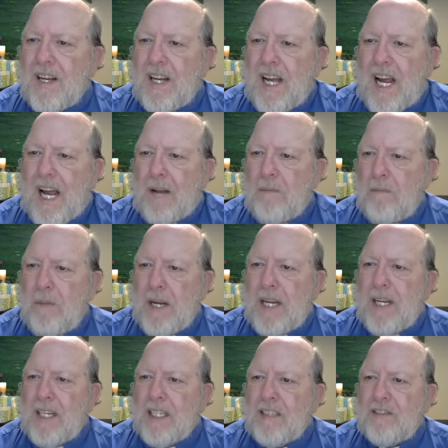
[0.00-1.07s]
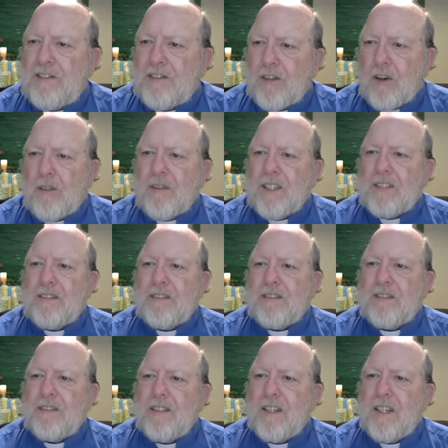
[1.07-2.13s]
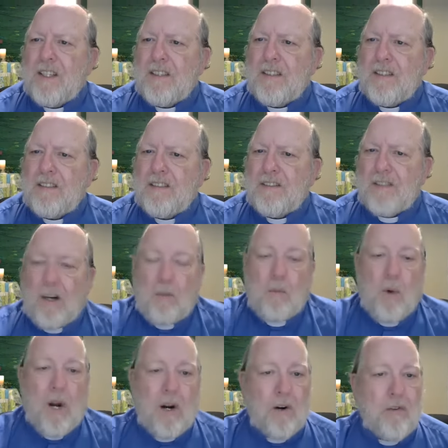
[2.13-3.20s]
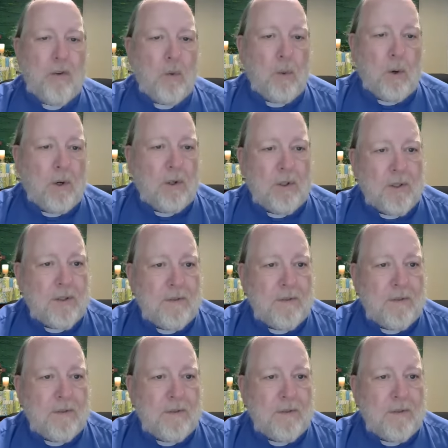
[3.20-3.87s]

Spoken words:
and be in service somewhere in the world.